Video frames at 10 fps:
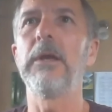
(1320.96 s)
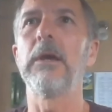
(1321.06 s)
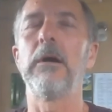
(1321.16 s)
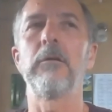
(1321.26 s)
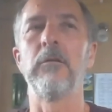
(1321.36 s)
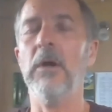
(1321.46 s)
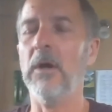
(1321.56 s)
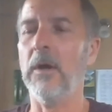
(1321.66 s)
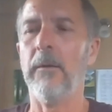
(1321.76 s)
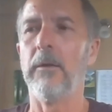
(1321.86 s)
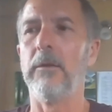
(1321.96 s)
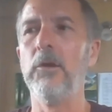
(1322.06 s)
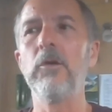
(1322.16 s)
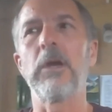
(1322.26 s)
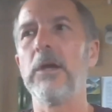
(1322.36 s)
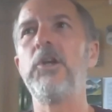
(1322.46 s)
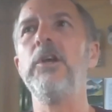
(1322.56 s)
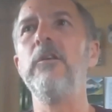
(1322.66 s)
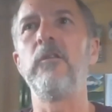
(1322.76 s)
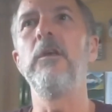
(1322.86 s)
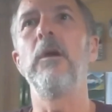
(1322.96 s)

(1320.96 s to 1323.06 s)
out UKGC